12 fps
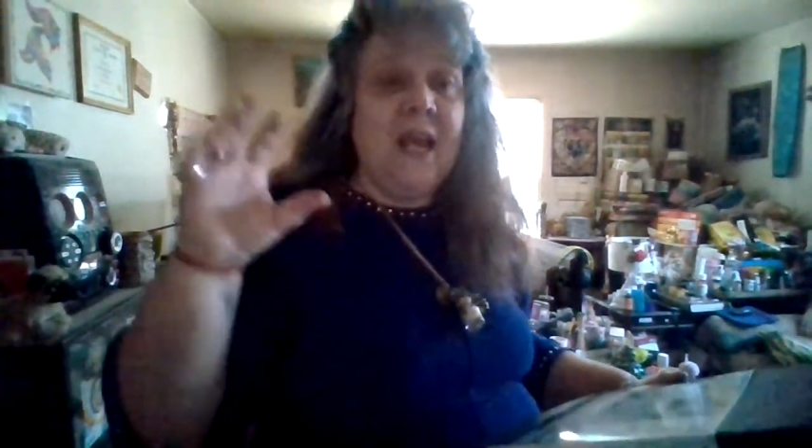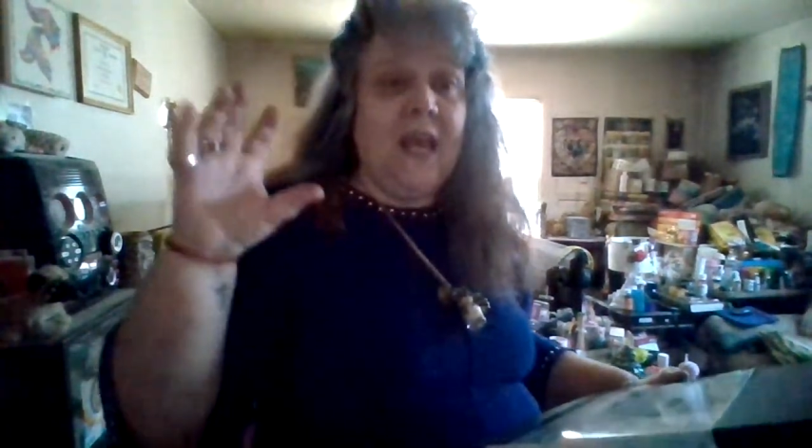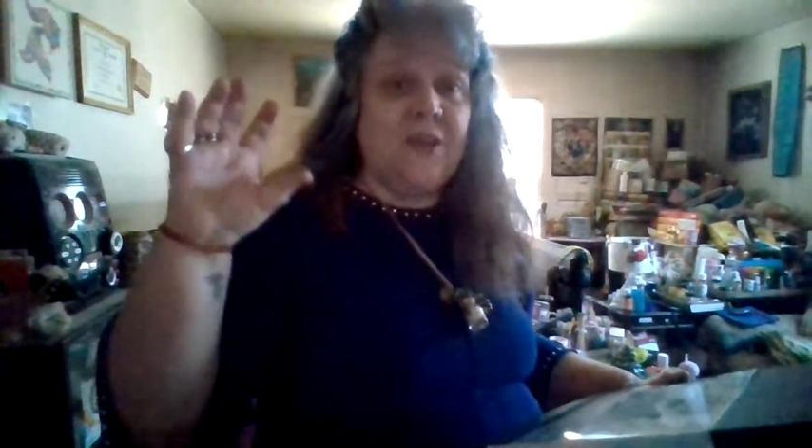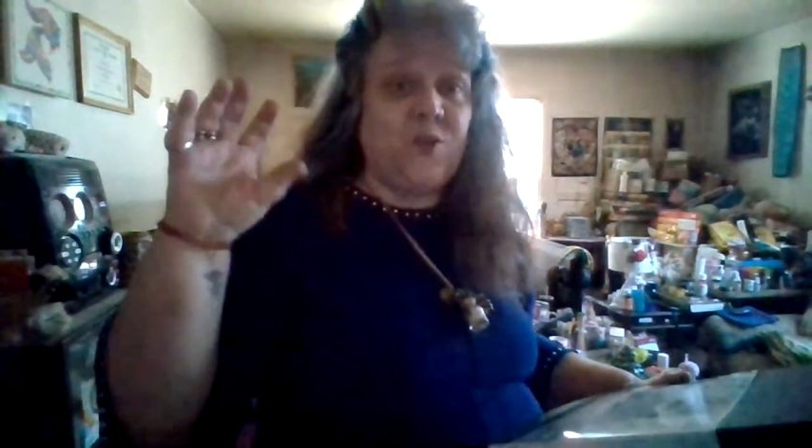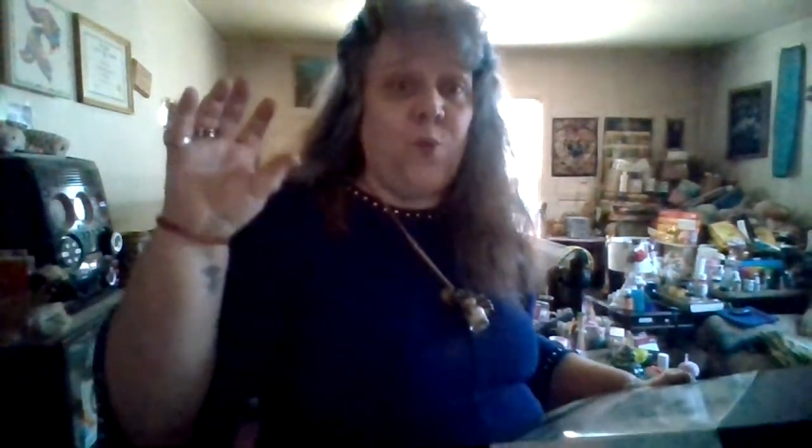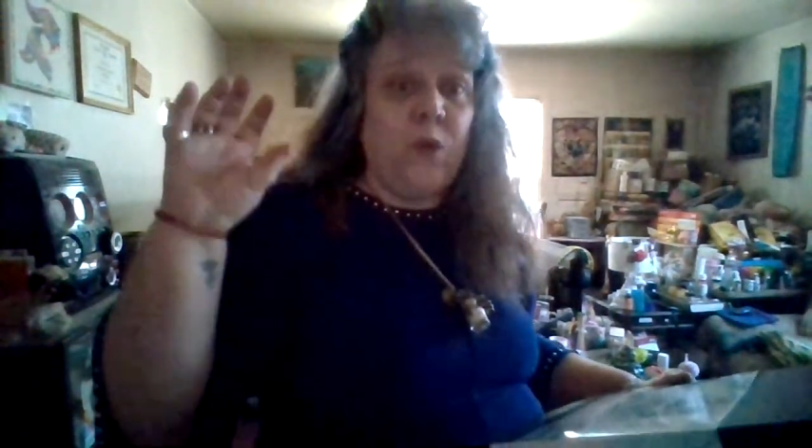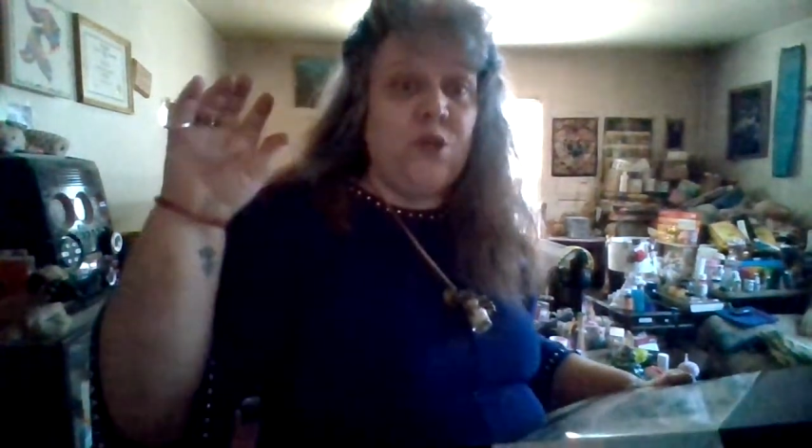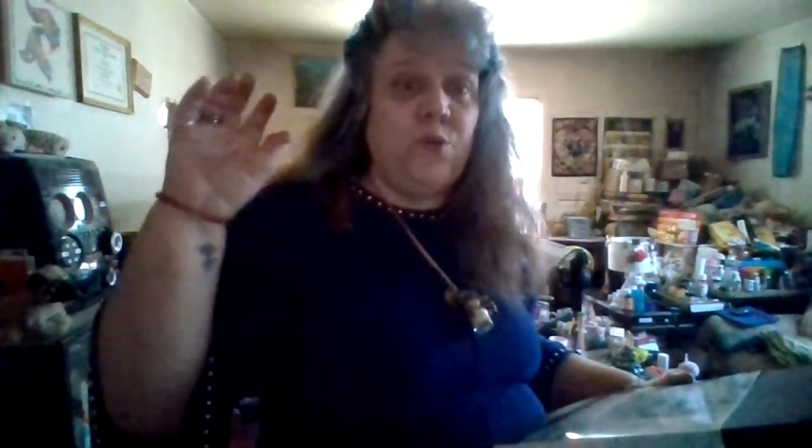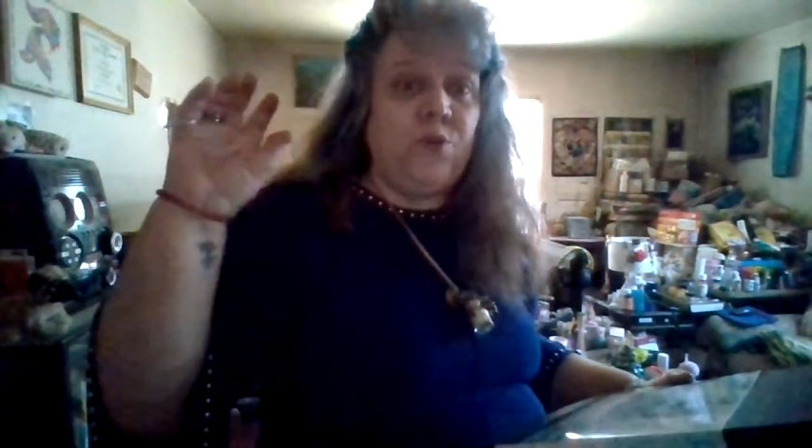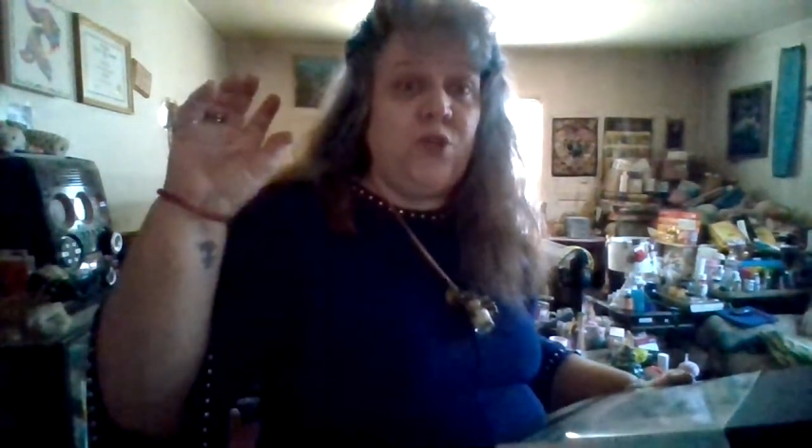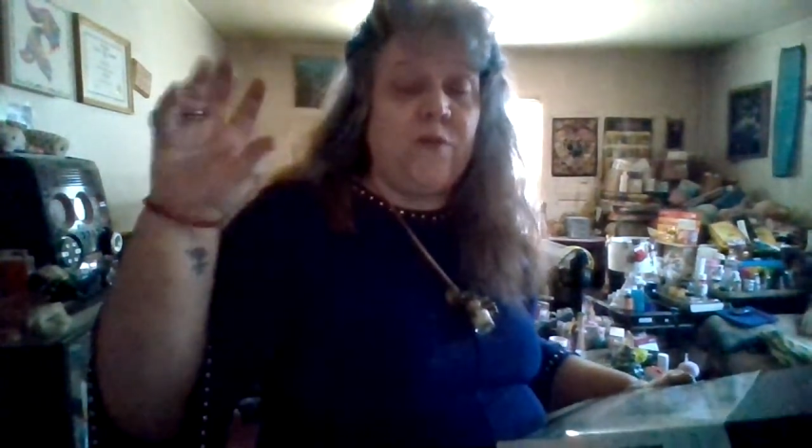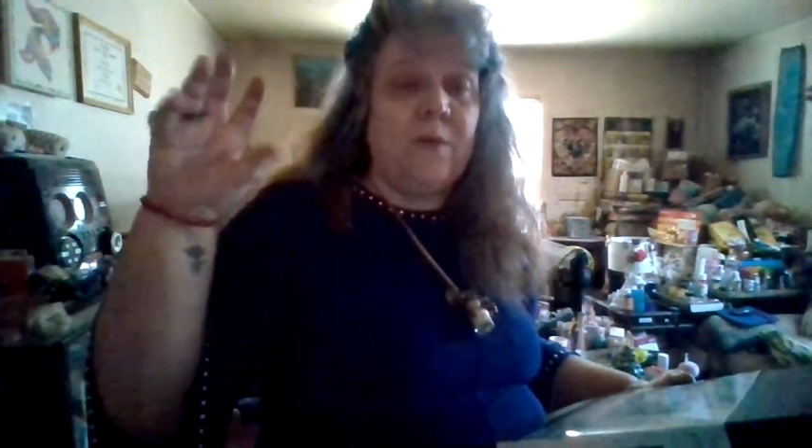is when you
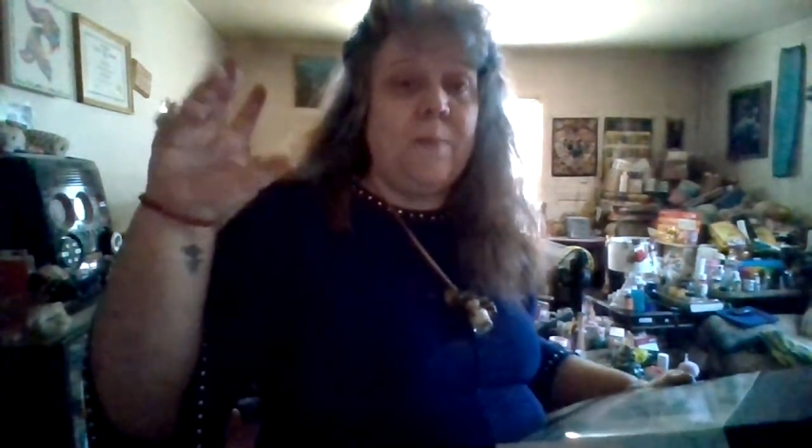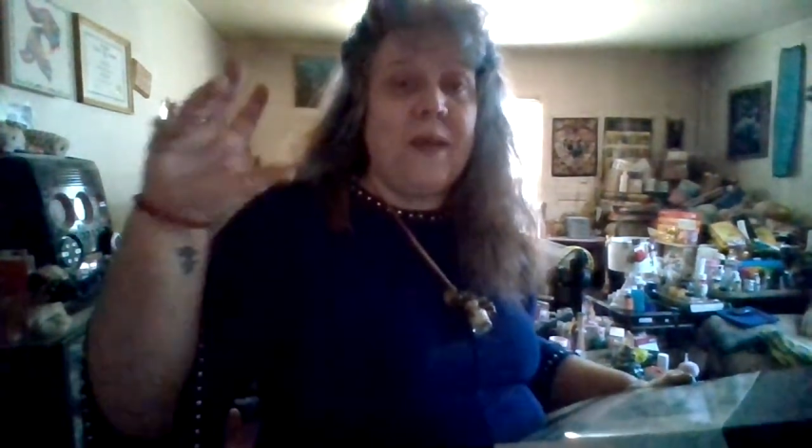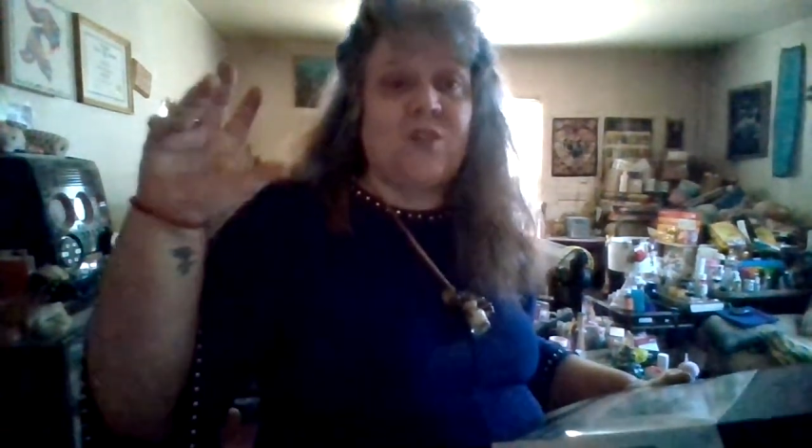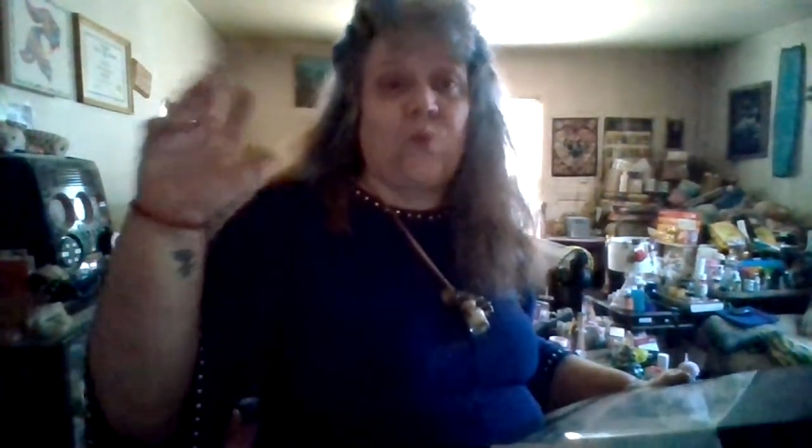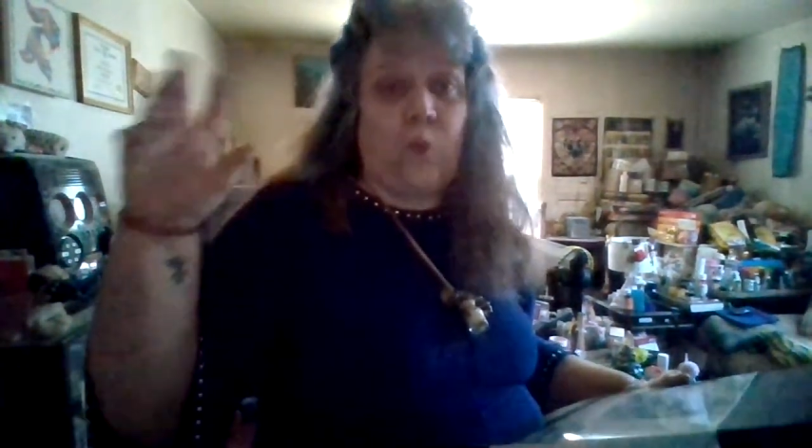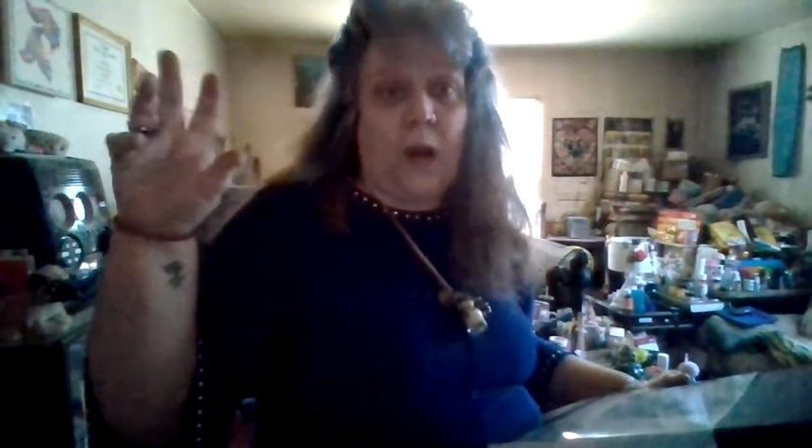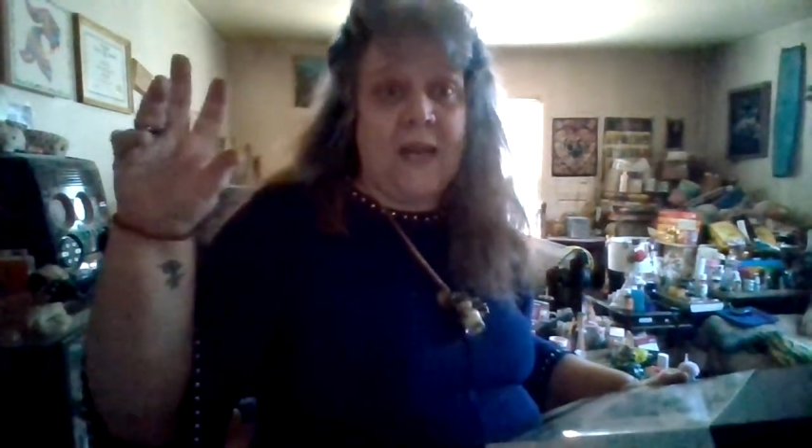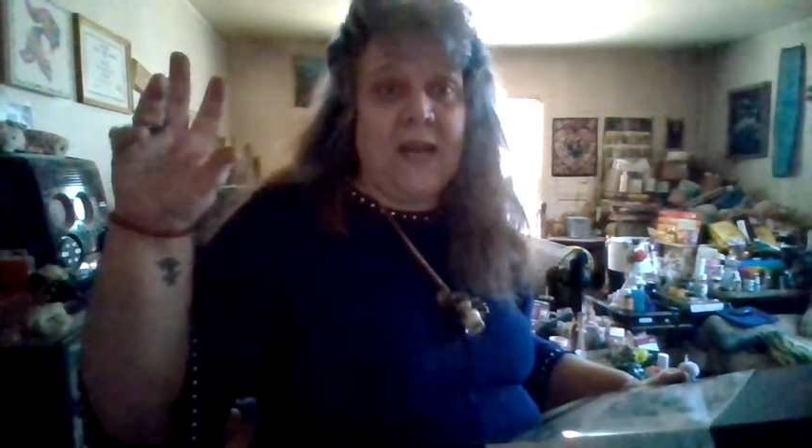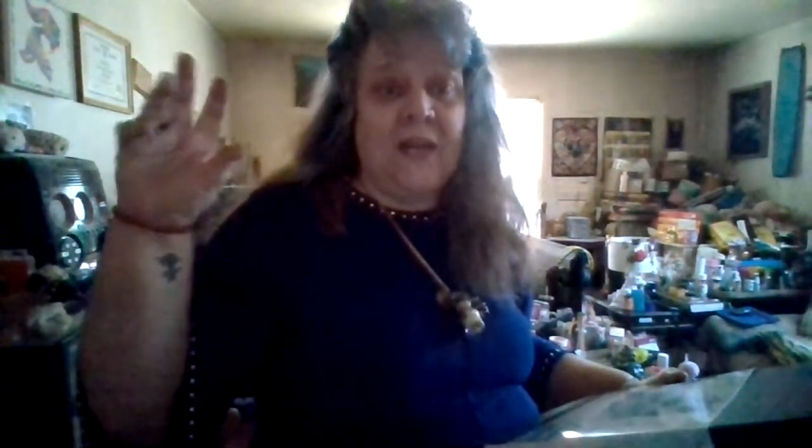do the mix right